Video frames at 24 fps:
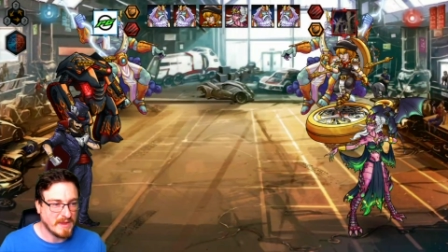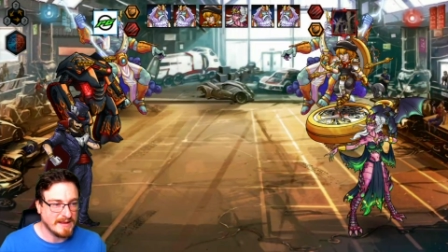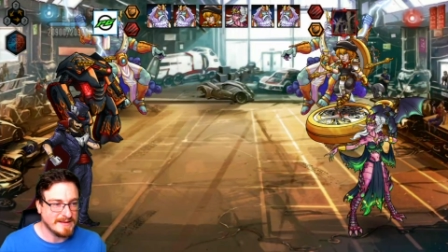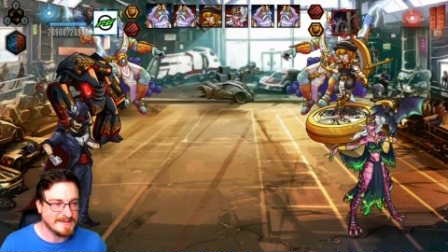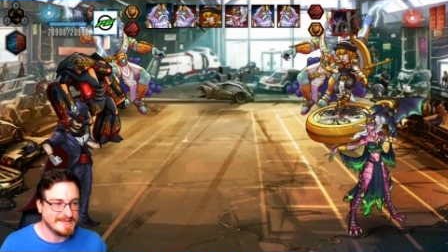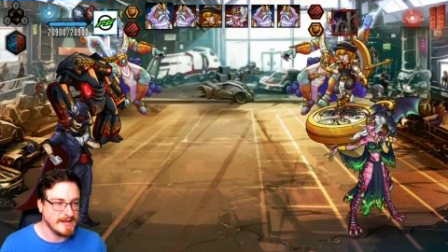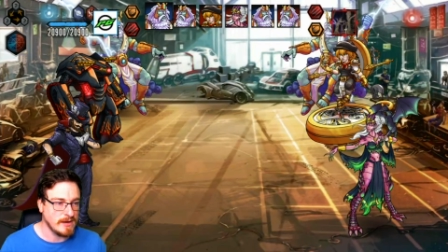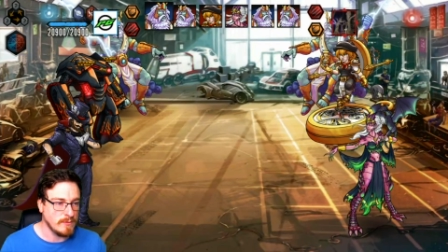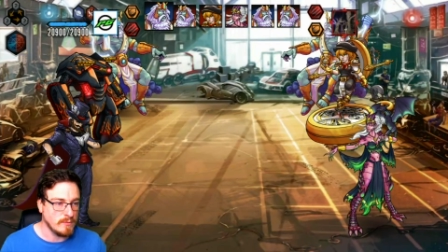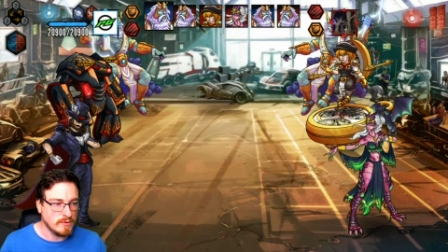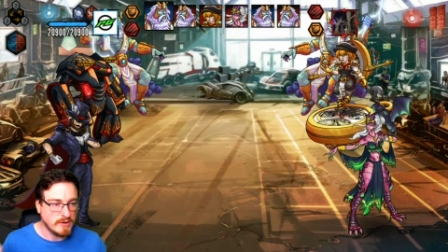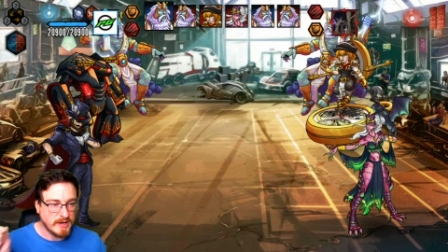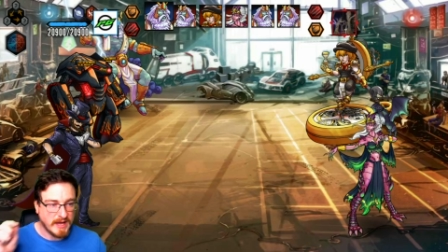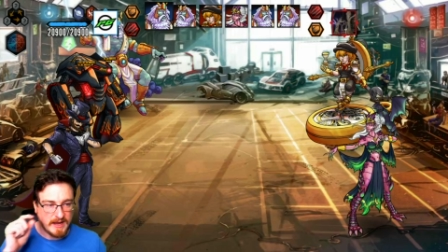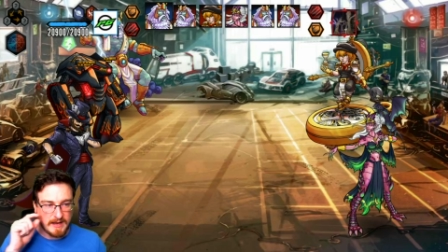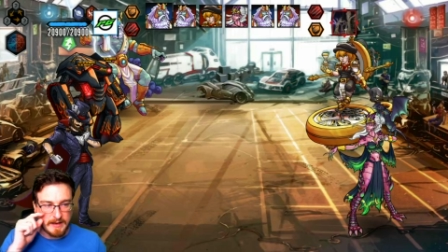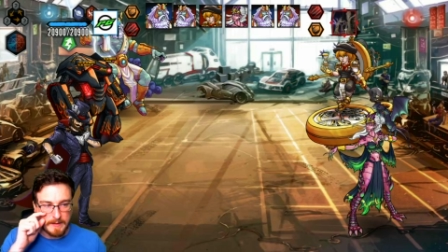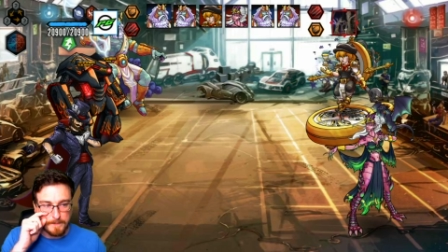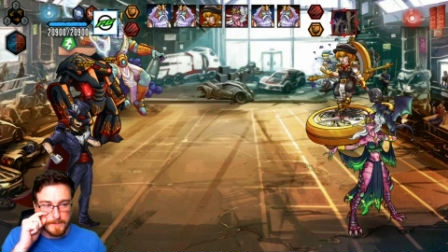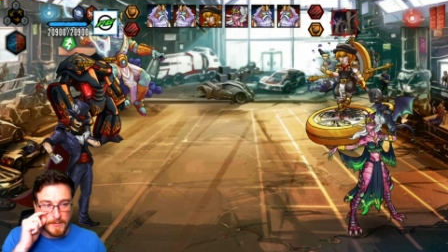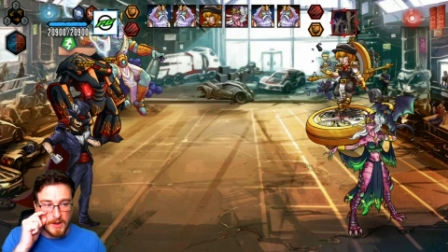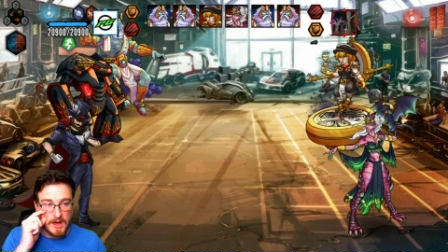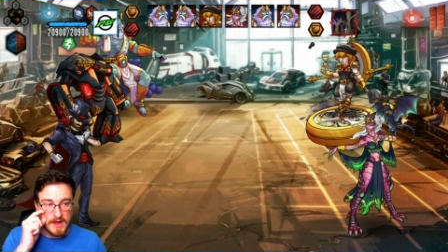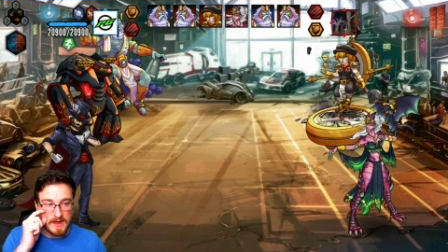So we'll get
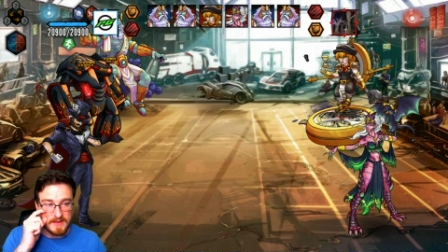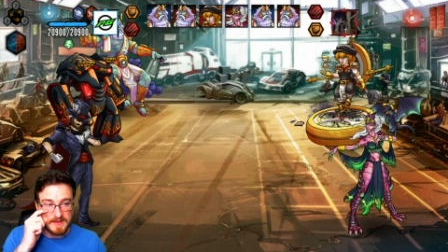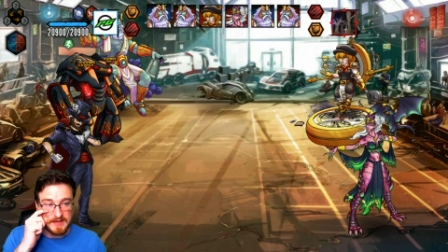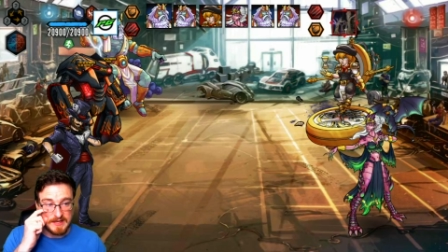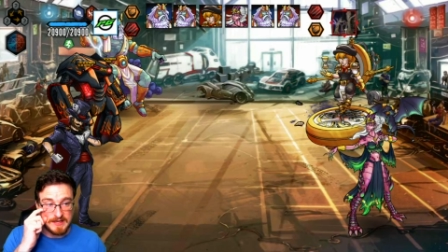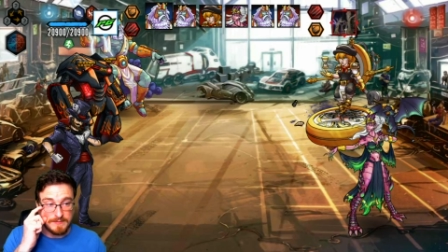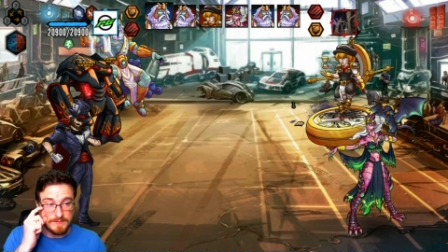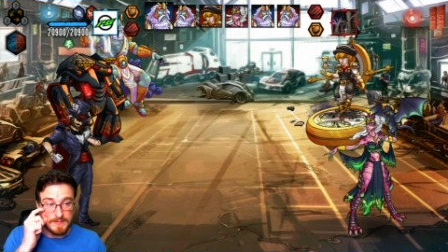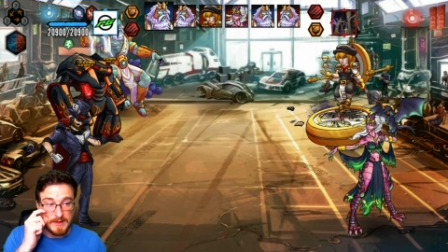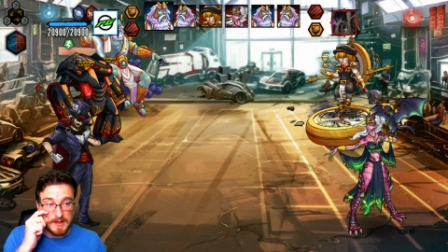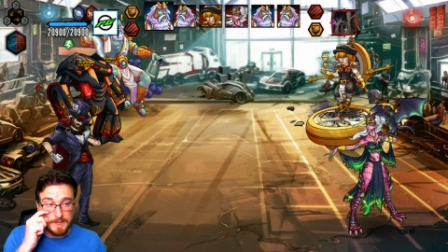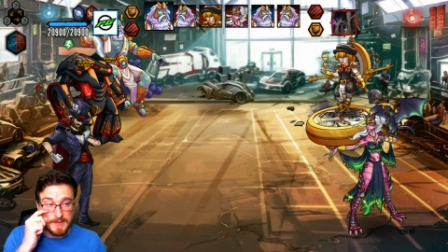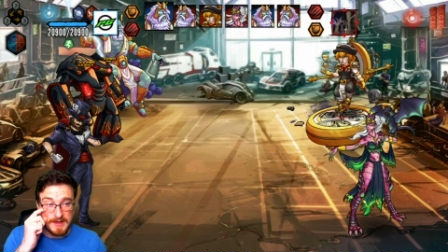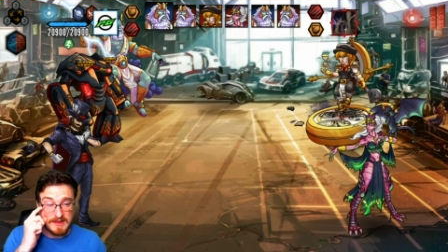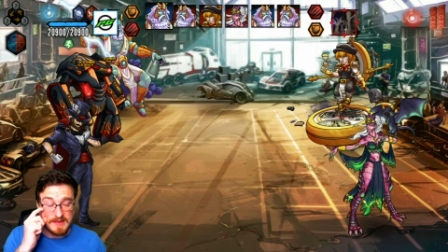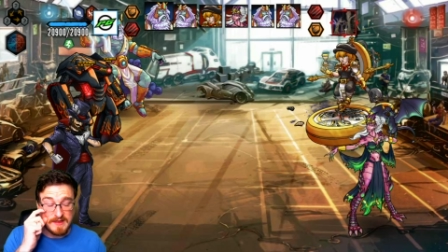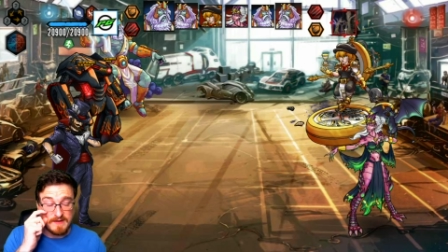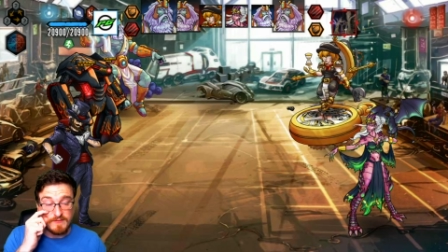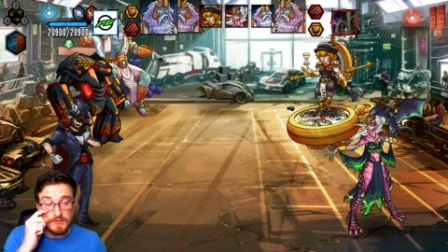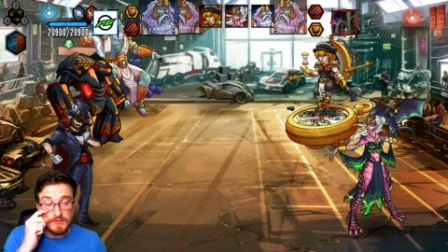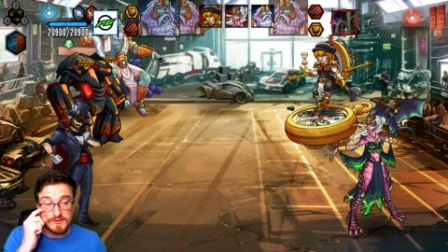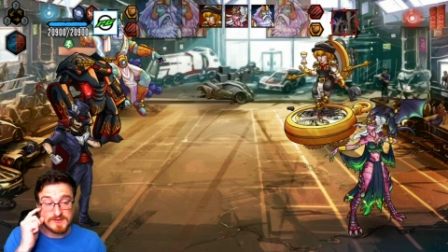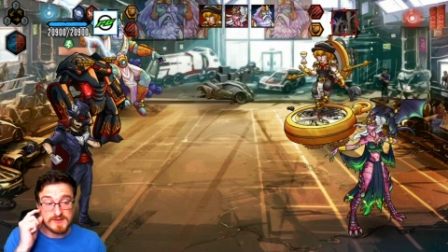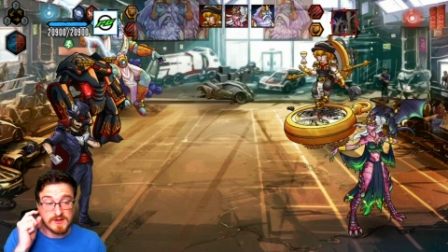hit by the Mimi.
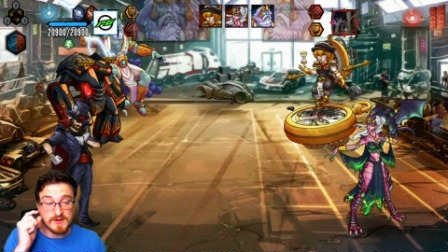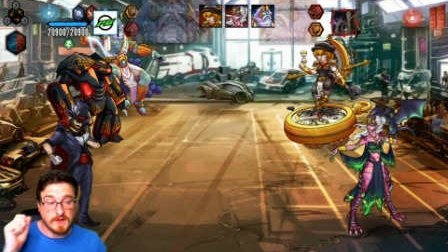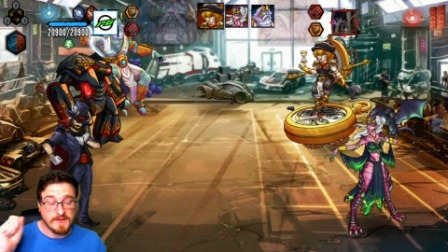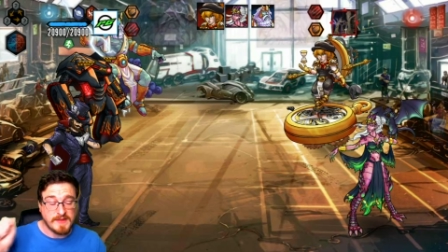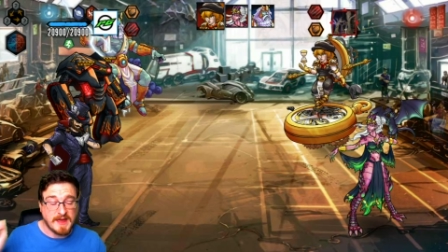They've also got